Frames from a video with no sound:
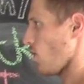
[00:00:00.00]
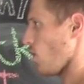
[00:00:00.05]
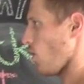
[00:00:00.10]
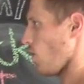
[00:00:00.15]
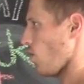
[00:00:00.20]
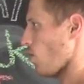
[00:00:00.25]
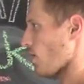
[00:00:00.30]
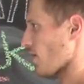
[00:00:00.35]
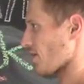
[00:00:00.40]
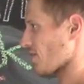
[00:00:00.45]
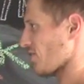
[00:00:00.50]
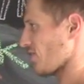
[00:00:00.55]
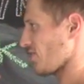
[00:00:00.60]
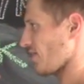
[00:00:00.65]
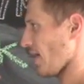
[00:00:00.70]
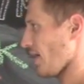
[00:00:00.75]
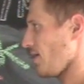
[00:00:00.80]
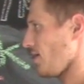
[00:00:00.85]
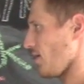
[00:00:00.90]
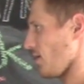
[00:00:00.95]
or
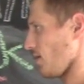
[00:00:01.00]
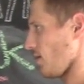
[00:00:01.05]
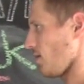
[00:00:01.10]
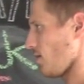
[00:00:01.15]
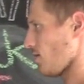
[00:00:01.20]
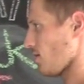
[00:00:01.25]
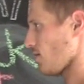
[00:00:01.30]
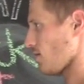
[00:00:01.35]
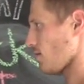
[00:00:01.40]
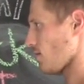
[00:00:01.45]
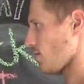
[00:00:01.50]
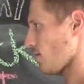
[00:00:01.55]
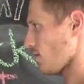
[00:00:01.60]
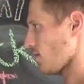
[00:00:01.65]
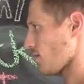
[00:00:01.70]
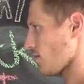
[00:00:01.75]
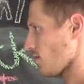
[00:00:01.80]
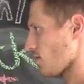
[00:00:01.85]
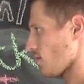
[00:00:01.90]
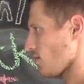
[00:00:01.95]
extended,
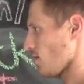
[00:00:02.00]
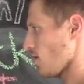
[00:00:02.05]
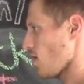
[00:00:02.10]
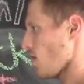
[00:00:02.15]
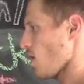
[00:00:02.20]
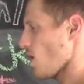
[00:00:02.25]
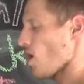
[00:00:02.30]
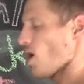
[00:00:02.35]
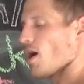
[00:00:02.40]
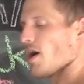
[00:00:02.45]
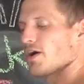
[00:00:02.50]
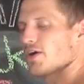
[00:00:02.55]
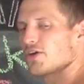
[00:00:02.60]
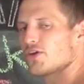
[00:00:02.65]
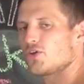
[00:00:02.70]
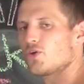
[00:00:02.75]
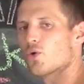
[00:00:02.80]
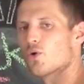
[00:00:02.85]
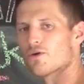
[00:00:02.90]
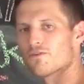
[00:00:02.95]

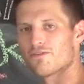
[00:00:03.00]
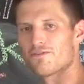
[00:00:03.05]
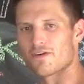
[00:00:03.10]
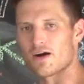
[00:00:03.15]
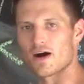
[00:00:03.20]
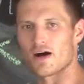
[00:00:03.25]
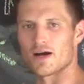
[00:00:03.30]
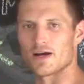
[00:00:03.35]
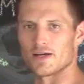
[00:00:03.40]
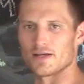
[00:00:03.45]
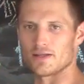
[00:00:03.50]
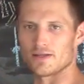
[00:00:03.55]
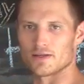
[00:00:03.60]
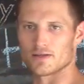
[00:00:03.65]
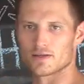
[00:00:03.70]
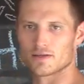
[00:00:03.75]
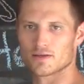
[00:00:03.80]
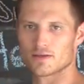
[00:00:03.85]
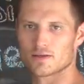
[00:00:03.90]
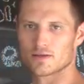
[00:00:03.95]
you're fine.
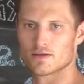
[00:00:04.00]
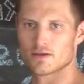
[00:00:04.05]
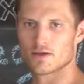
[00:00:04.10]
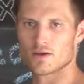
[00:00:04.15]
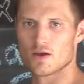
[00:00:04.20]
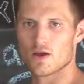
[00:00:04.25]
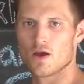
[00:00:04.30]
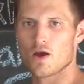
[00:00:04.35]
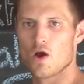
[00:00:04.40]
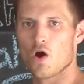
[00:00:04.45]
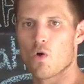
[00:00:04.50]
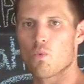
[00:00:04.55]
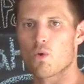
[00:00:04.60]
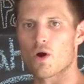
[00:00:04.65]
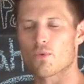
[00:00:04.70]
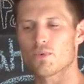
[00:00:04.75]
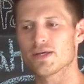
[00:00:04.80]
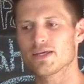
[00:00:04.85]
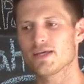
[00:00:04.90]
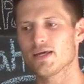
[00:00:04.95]

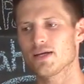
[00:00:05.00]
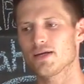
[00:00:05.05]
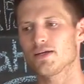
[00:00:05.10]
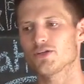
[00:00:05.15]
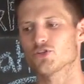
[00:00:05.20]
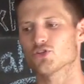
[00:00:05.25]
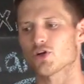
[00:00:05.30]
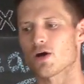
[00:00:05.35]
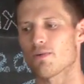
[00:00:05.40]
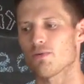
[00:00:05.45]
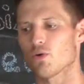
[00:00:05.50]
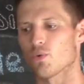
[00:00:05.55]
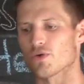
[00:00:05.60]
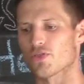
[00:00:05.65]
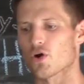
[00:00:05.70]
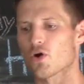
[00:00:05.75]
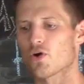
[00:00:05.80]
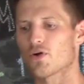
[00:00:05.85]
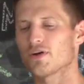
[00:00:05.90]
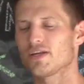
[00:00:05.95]
Where we get into trouble
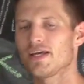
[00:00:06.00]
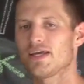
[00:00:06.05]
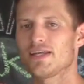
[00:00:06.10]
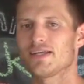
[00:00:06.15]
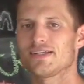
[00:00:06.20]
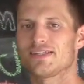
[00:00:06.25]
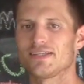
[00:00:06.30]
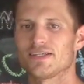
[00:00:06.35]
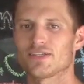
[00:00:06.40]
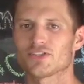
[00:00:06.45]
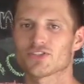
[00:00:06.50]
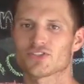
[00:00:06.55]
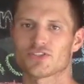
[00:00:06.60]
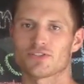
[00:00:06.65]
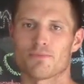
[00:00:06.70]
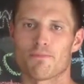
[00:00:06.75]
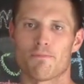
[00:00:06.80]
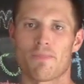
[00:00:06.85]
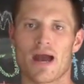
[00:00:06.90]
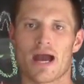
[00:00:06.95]
with herniated discs
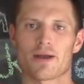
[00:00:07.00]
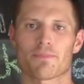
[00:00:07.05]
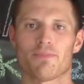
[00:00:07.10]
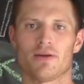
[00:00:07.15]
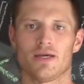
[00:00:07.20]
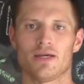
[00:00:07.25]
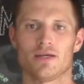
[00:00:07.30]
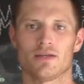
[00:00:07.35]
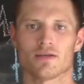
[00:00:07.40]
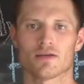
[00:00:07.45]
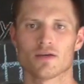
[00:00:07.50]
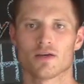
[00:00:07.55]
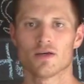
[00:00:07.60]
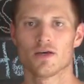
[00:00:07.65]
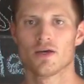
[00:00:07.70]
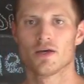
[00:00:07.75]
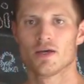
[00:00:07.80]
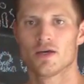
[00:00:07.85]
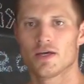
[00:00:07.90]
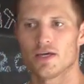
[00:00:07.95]
and back pain
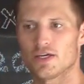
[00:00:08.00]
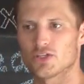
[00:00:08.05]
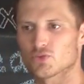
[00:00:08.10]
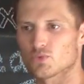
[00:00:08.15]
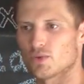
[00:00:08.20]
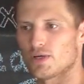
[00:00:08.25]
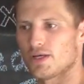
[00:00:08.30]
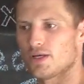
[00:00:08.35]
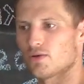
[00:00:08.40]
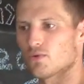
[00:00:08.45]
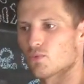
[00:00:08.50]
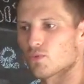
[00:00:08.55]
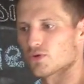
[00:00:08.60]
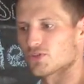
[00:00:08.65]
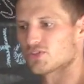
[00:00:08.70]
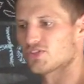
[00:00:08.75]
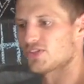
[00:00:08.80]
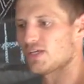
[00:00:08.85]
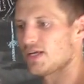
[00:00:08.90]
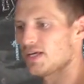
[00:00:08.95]
is when we're
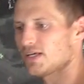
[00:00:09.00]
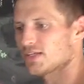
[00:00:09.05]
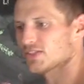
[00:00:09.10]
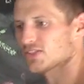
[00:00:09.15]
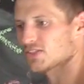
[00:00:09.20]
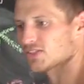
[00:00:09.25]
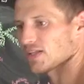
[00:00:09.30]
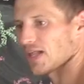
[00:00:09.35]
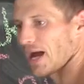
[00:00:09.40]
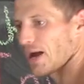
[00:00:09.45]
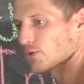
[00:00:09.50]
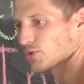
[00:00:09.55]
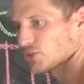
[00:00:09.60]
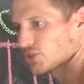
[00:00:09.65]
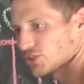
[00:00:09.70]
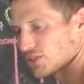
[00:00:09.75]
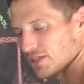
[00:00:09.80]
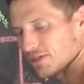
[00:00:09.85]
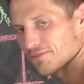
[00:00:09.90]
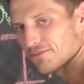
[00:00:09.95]
sitting
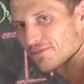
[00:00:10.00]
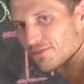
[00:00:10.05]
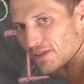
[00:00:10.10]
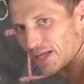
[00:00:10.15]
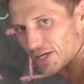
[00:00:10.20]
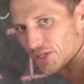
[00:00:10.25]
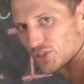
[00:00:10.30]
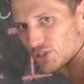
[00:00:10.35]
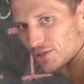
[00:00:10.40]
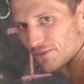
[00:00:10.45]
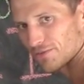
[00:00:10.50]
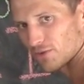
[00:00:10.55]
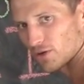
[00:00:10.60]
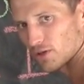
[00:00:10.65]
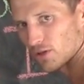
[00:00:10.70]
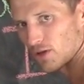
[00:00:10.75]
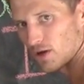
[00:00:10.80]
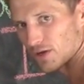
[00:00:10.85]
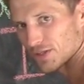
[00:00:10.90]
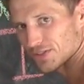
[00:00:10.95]
slouched in flexion for
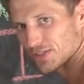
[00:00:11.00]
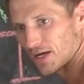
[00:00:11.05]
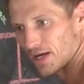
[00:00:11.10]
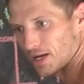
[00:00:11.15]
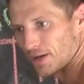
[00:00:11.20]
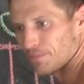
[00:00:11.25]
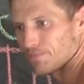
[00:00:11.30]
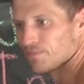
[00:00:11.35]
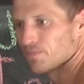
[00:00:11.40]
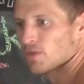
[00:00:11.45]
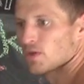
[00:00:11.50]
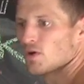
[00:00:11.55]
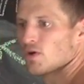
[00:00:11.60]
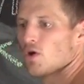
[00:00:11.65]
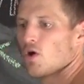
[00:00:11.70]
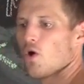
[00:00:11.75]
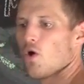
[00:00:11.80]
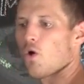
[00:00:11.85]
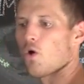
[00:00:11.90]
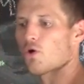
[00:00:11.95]
a long time,
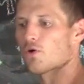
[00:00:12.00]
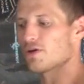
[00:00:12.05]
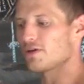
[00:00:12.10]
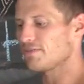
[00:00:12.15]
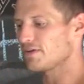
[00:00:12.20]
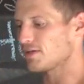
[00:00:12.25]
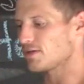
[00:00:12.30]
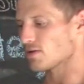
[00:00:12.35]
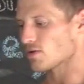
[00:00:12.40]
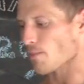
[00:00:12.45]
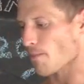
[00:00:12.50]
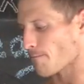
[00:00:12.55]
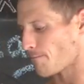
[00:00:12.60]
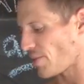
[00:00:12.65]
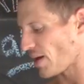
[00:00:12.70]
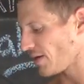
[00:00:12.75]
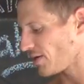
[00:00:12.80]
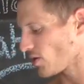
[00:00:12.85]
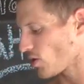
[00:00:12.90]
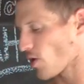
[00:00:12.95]
or even
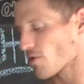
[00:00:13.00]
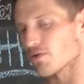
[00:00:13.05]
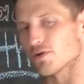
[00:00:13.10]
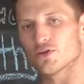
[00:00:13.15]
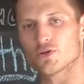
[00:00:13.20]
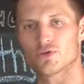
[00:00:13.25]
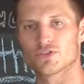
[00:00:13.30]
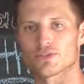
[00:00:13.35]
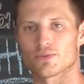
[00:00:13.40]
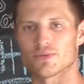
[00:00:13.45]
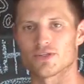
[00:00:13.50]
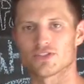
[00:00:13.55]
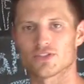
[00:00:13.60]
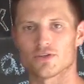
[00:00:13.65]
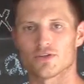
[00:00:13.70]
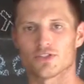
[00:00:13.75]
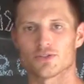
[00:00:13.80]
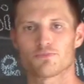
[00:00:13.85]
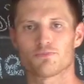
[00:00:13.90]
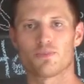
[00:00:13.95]
bending over and doing something
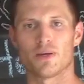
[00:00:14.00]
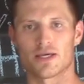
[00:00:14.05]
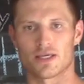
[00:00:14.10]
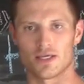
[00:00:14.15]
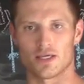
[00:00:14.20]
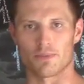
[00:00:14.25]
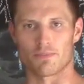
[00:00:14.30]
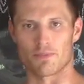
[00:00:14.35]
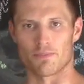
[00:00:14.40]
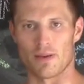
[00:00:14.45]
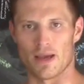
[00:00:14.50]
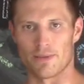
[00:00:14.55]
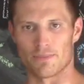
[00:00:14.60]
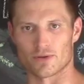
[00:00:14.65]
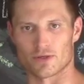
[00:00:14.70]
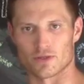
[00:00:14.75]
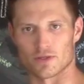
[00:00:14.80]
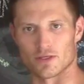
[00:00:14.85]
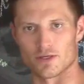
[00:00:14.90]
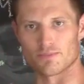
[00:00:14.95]
silly as picking up a
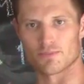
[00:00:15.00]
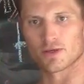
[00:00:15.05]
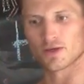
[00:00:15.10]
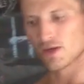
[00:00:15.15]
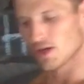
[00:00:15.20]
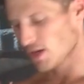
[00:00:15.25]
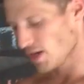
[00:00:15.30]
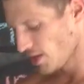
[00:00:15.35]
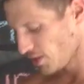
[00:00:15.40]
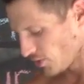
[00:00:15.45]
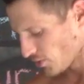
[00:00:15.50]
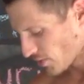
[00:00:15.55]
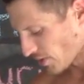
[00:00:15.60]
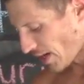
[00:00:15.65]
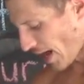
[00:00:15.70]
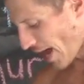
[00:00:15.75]
paper clip. You can